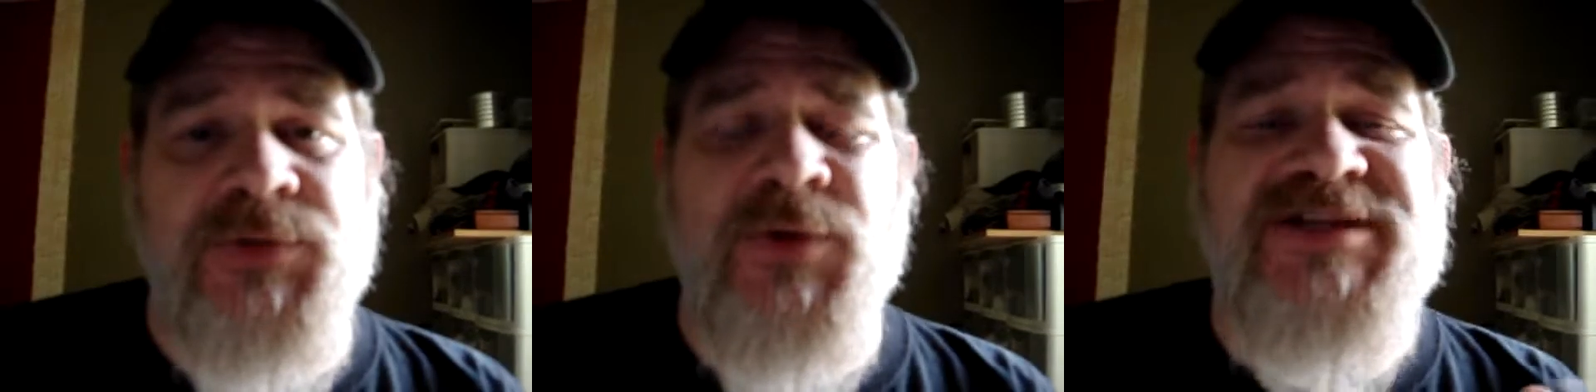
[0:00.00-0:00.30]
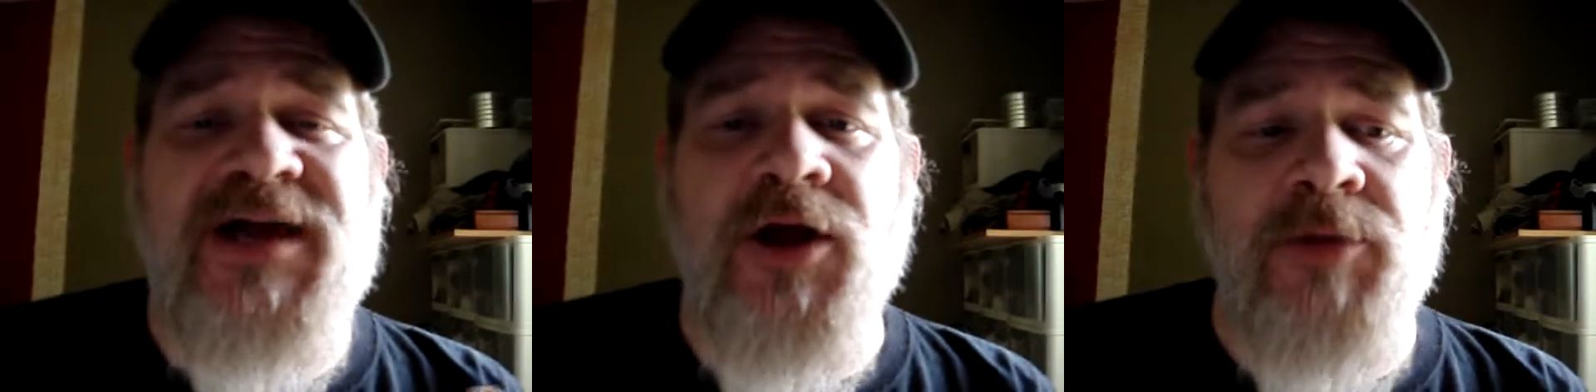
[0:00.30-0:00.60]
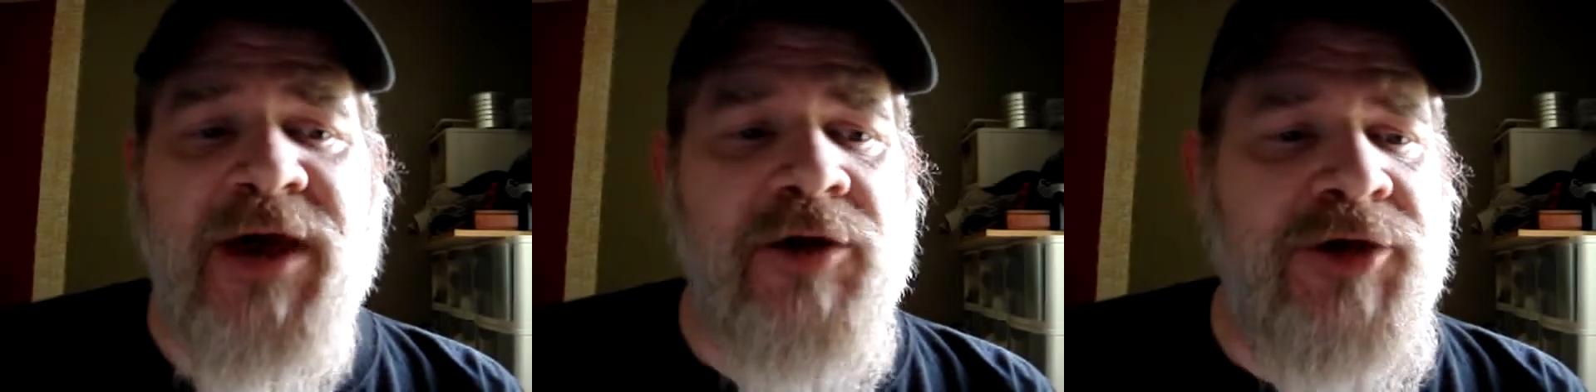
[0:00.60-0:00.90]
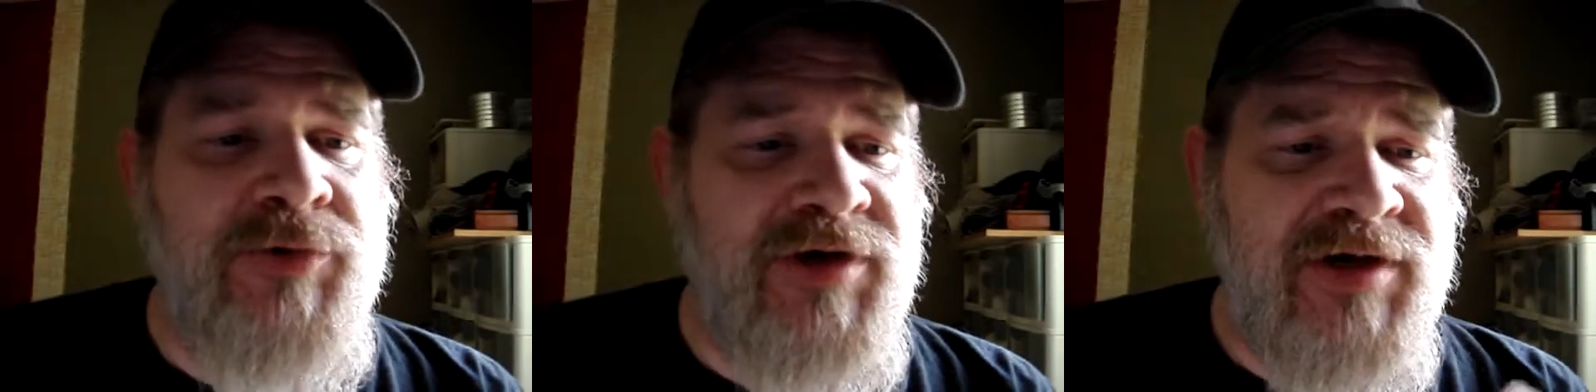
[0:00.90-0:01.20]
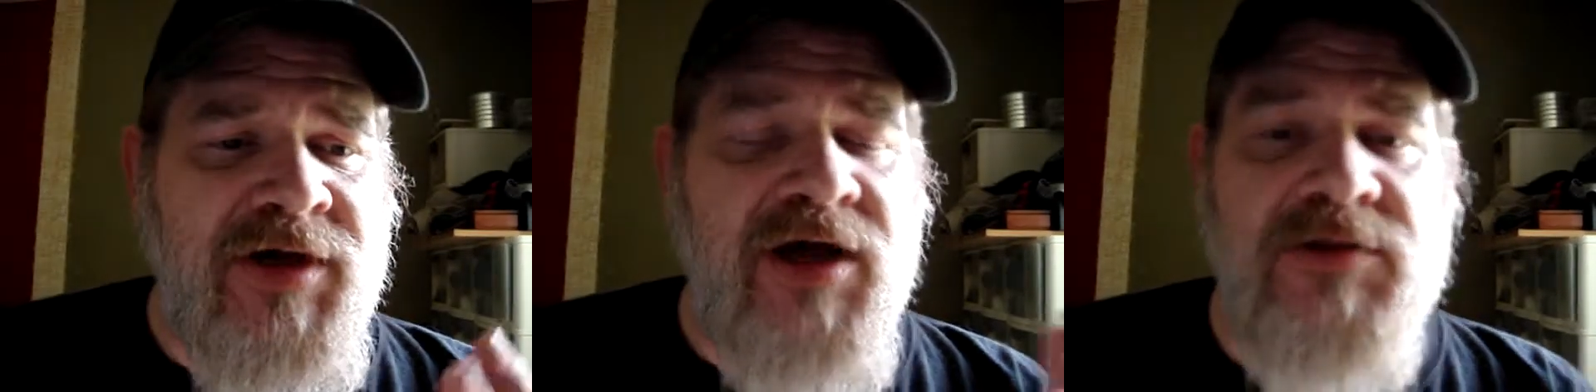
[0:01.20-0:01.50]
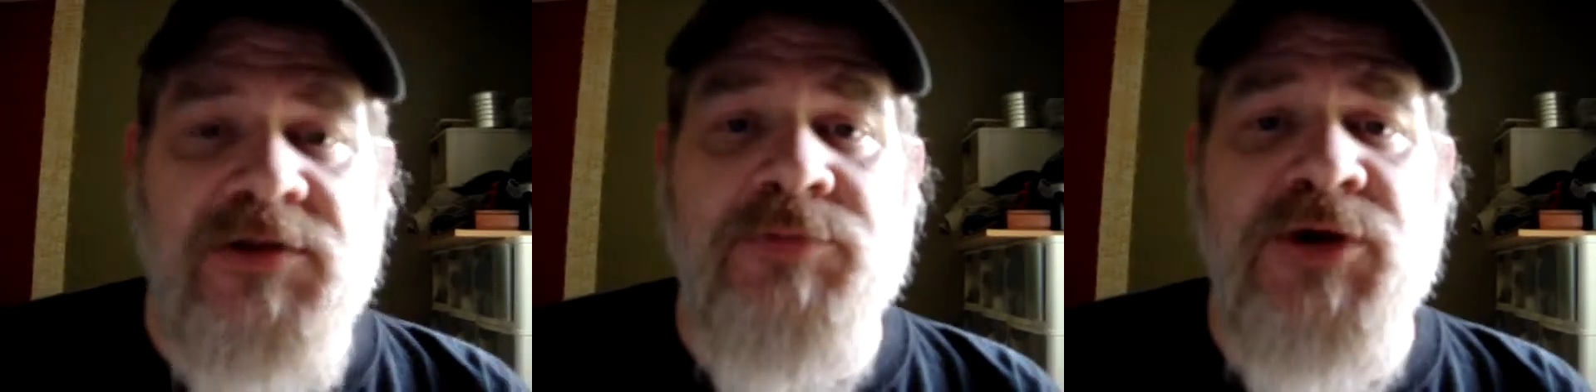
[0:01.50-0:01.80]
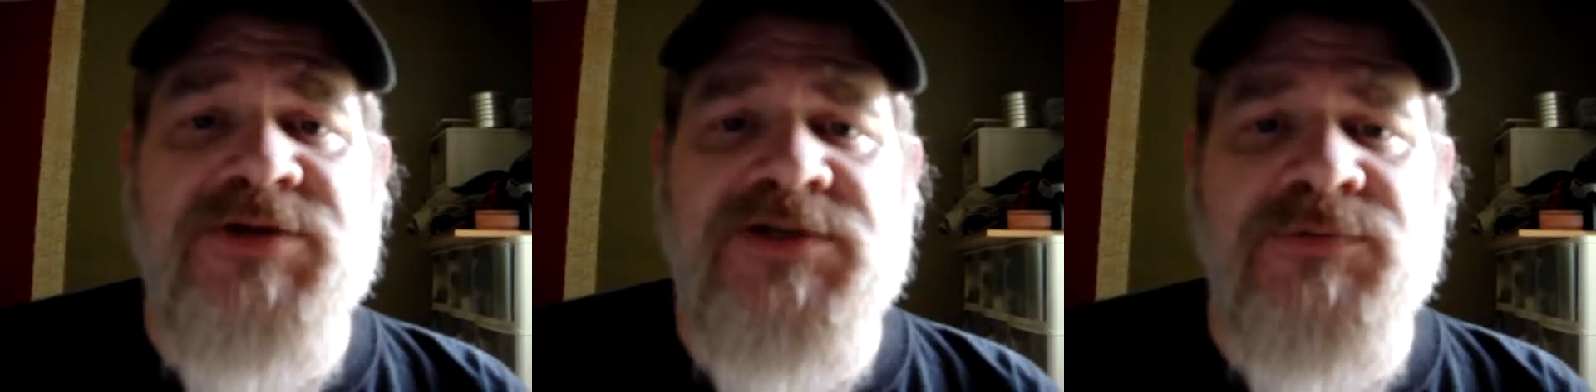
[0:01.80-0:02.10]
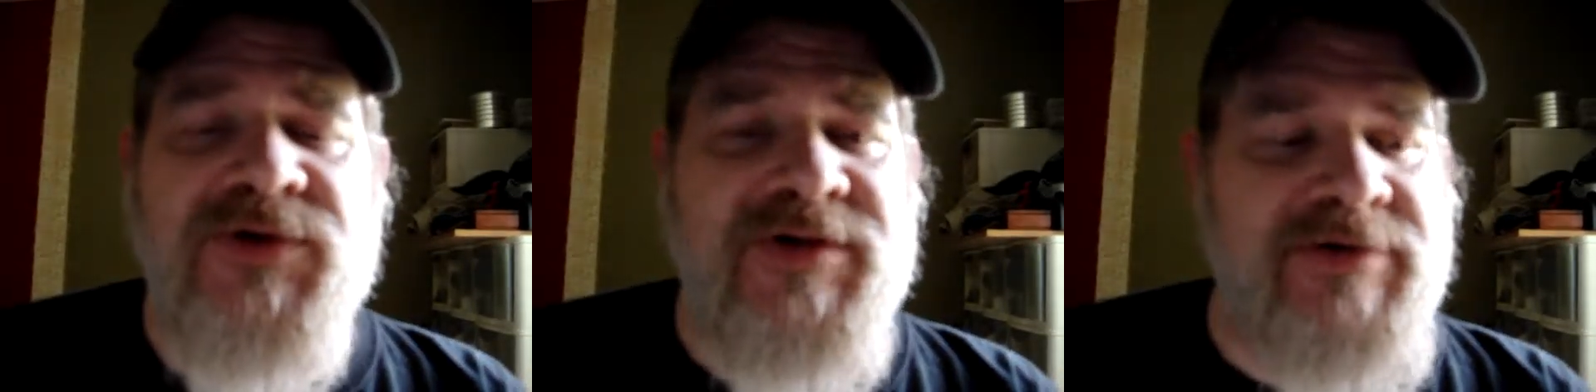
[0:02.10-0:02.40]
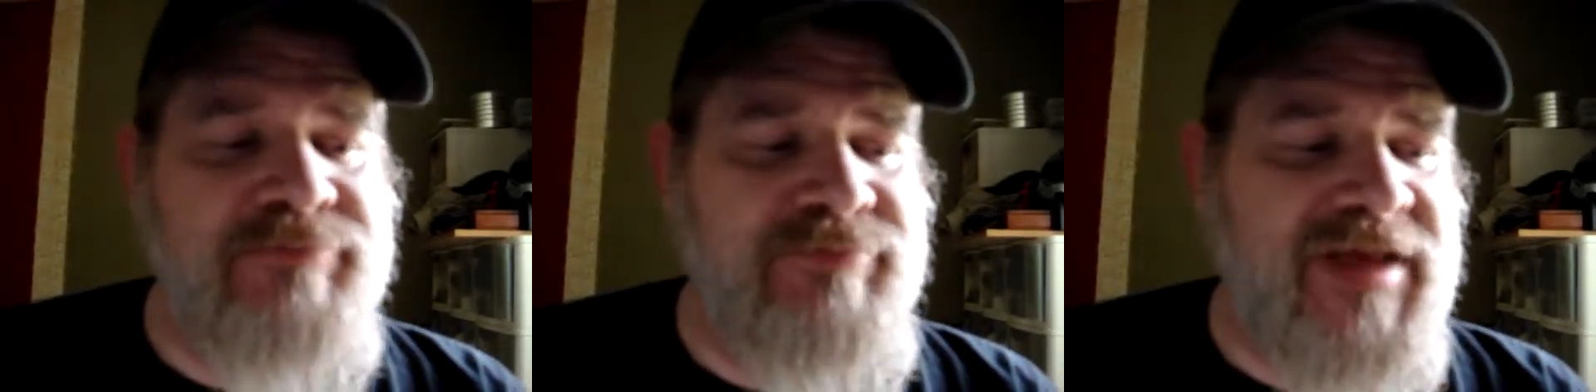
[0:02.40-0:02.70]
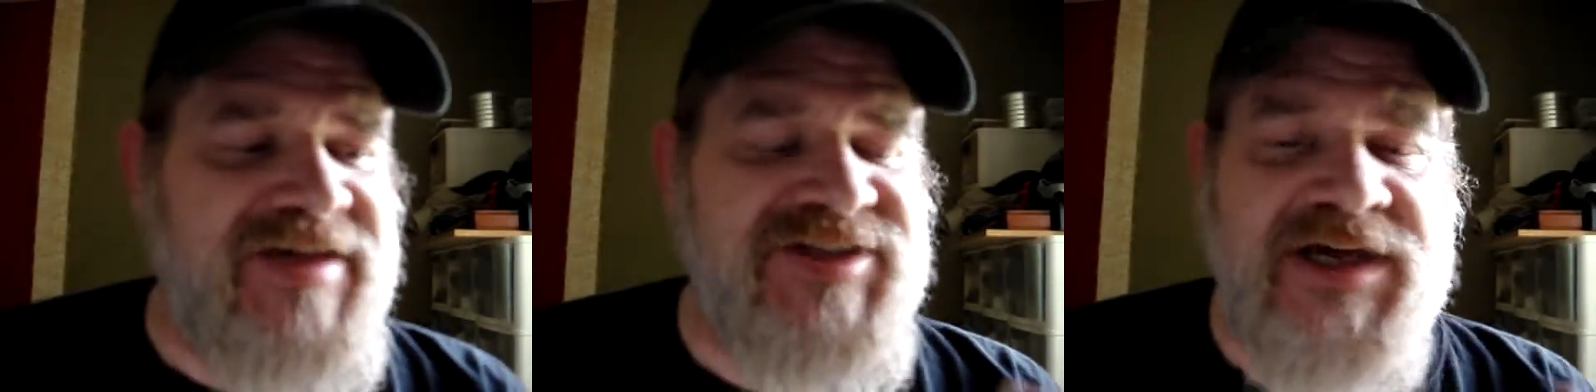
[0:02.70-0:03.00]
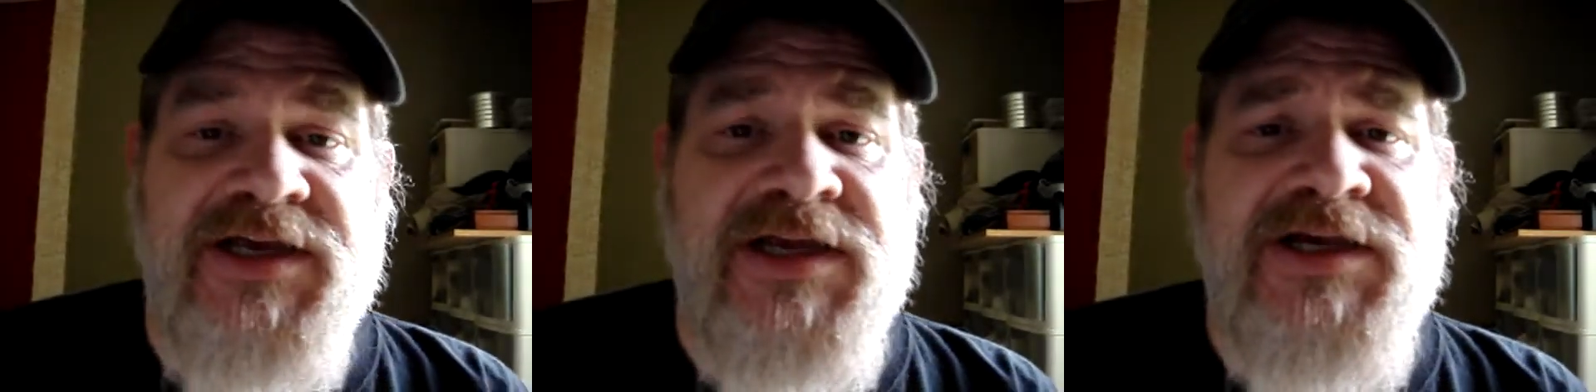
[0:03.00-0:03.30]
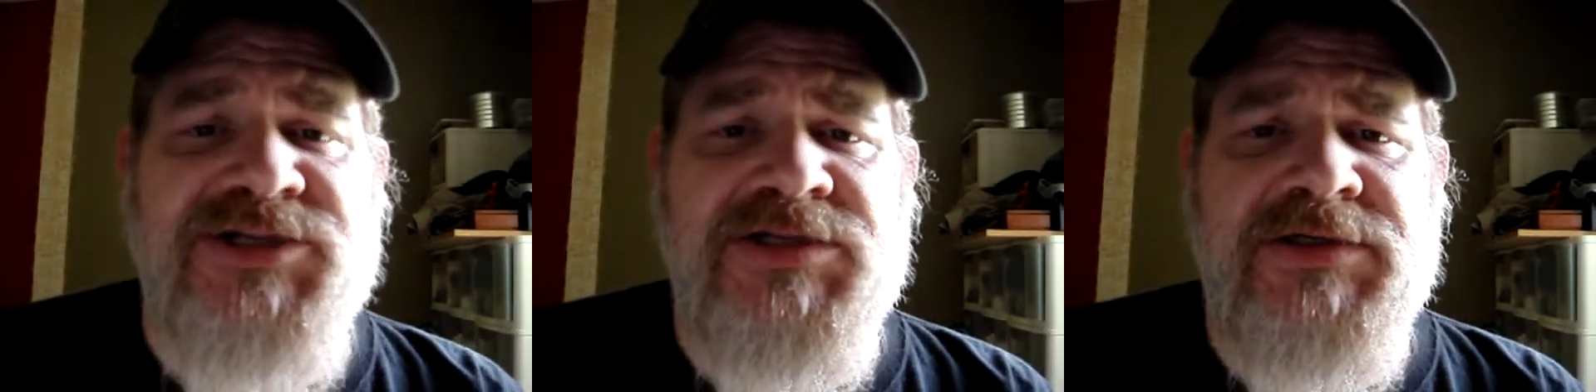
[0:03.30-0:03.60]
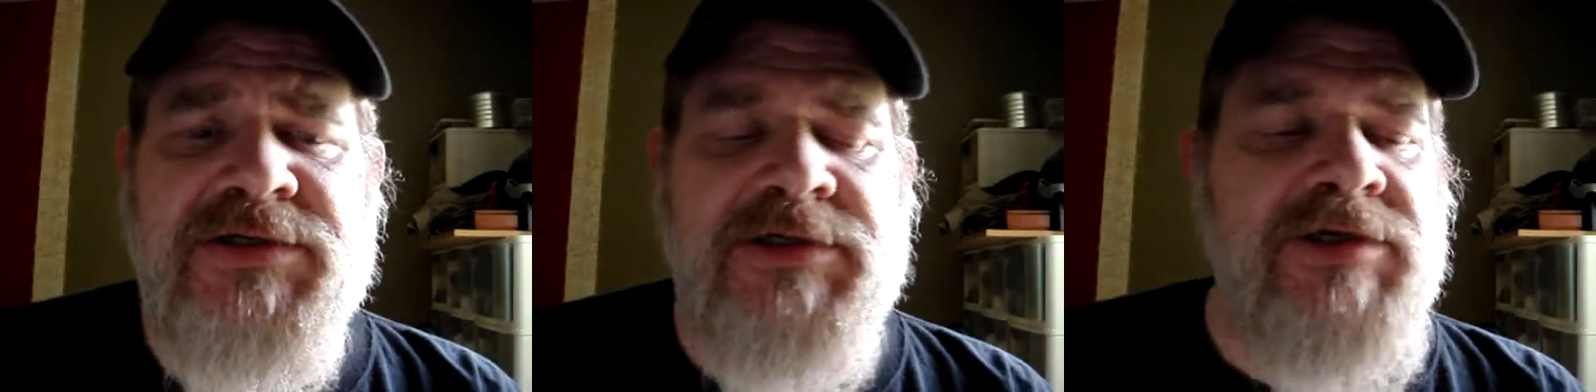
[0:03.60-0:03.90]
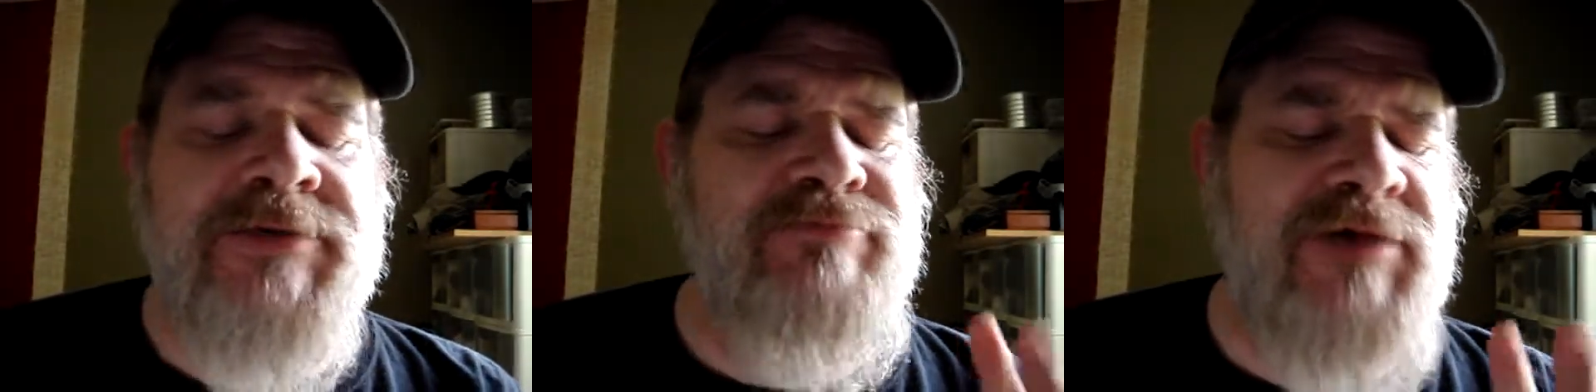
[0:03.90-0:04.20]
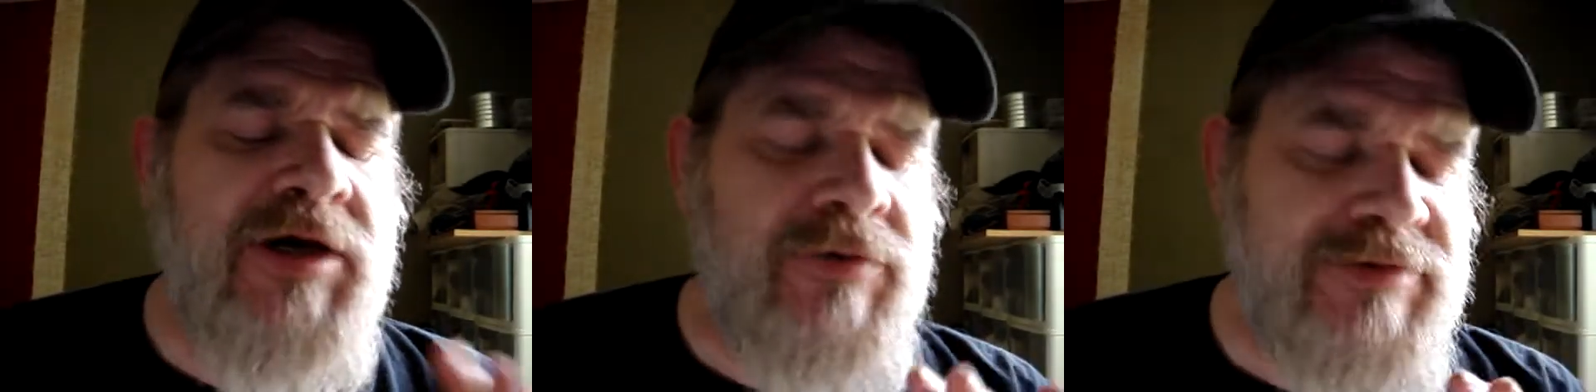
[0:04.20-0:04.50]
What's that all about? Are you a little person with a skin condition? No.